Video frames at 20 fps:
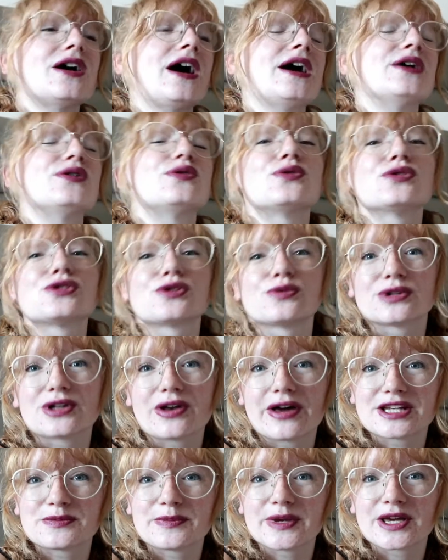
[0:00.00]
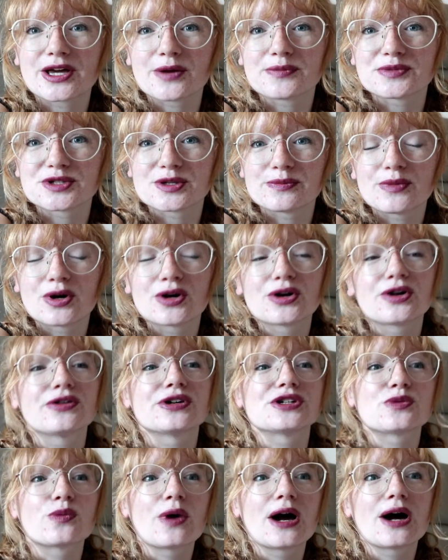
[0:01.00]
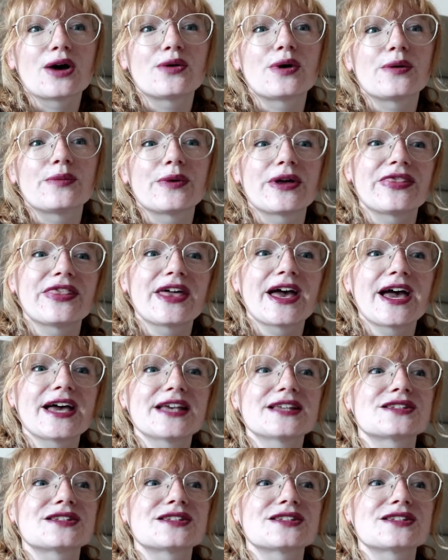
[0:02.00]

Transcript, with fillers: I also would like to pick up some manga as well while we're there.